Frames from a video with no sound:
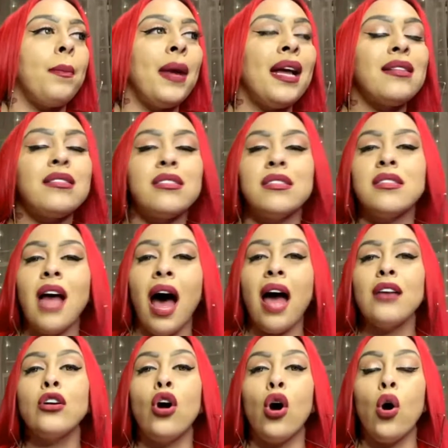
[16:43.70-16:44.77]
It's
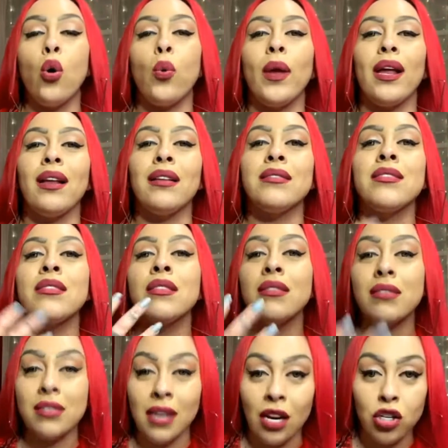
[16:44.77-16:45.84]
not always
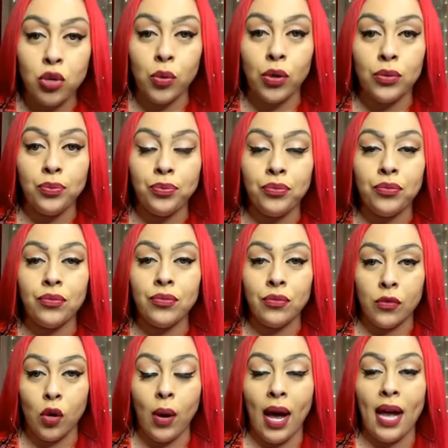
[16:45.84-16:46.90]
sexual,
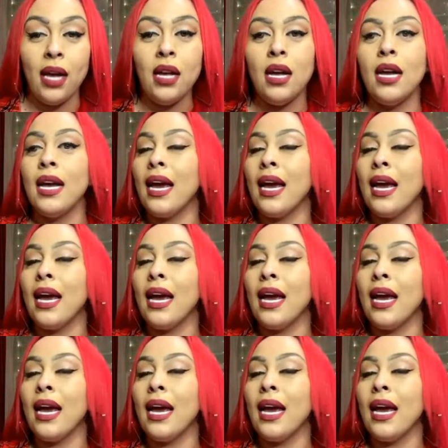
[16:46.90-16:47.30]
okay?